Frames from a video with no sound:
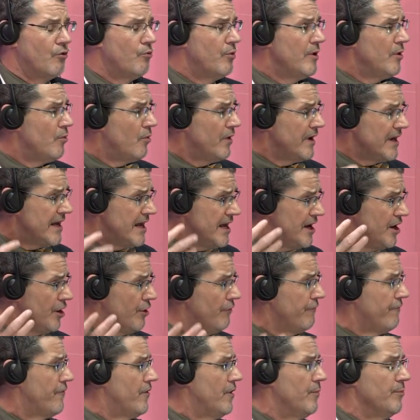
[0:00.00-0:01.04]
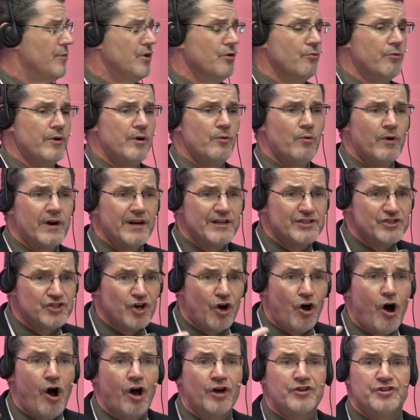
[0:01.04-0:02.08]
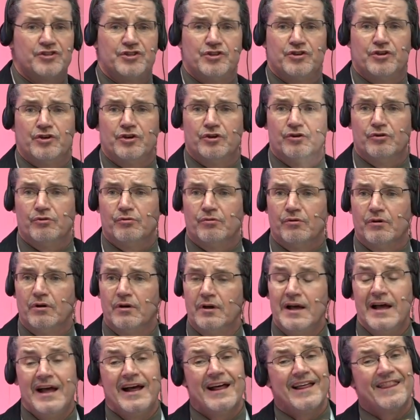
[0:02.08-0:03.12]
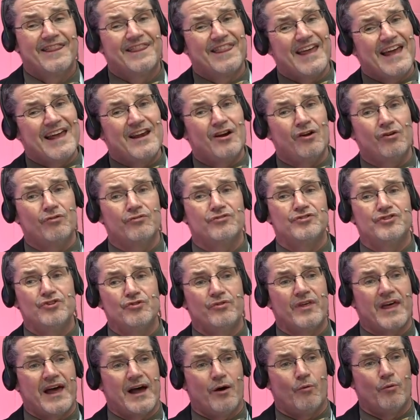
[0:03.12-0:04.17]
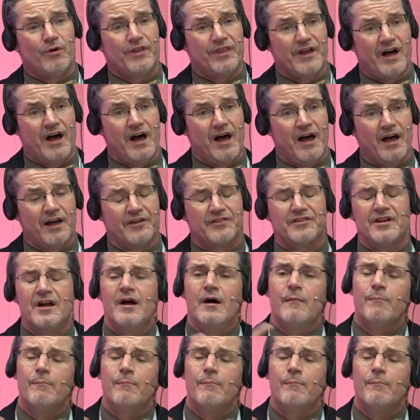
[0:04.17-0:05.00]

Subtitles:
We want to hear from you. We want to talk to you. They don't do that with us.